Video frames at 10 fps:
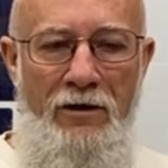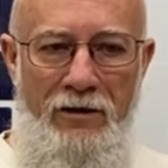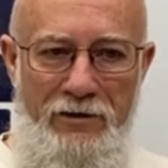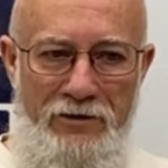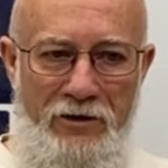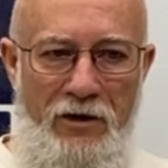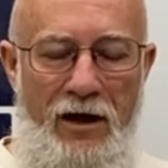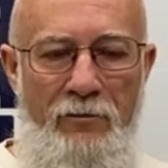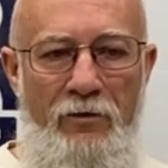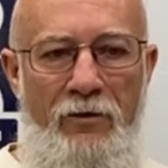It's a
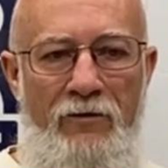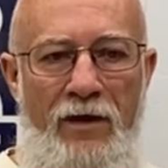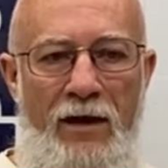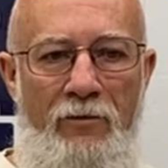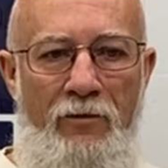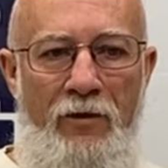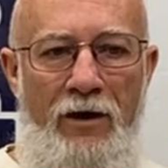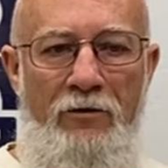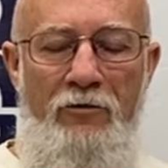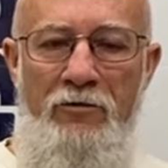copper
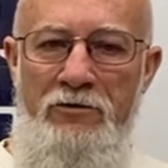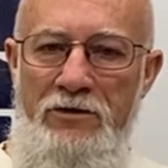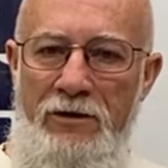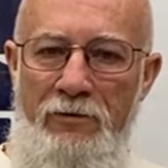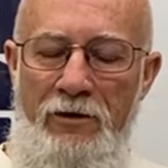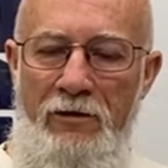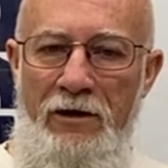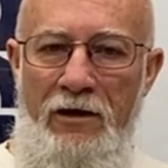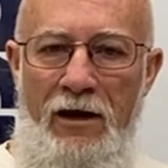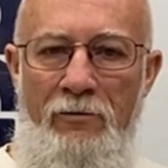evaporator. There's typically
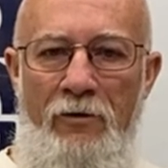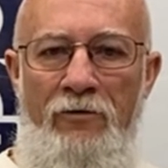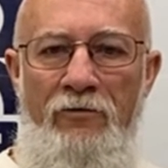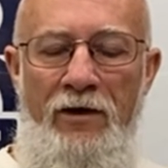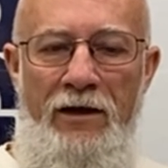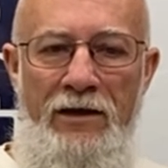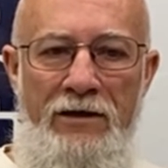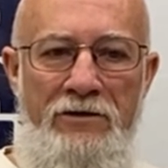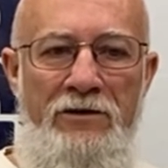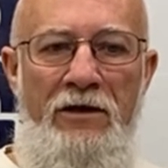copper
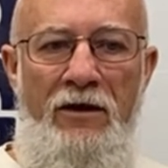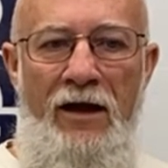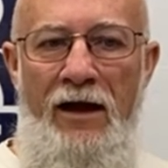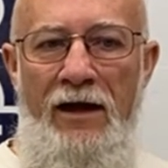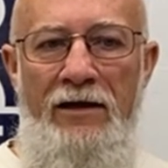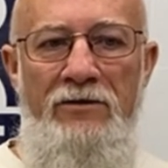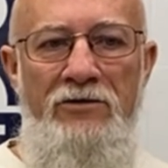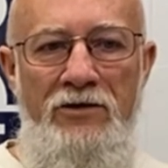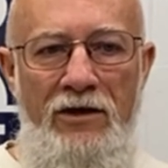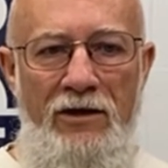fittings and
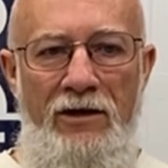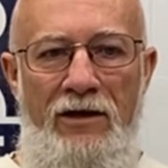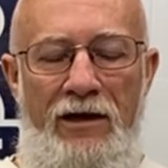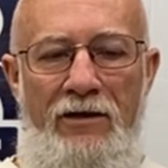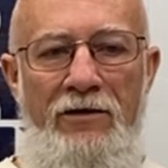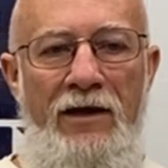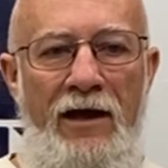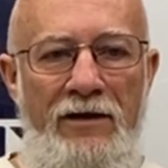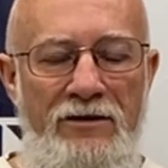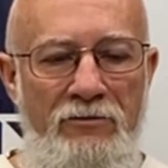lines in the
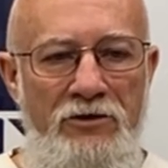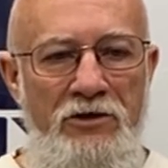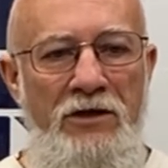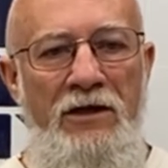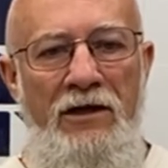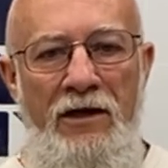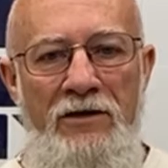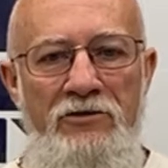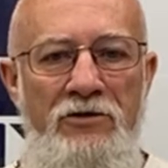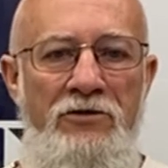ice machine, and it's
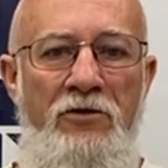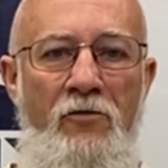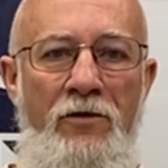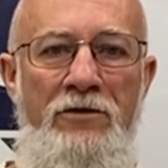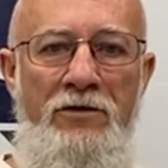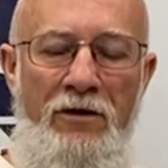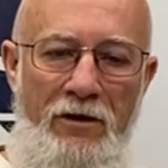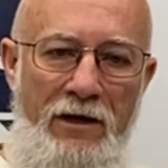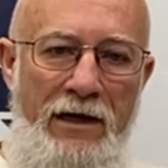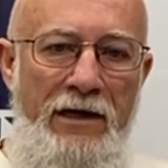just going to
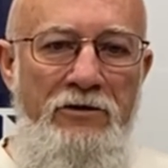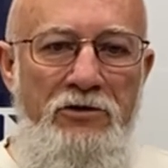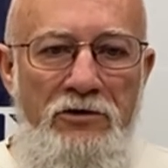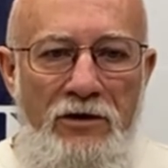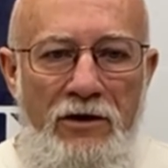leach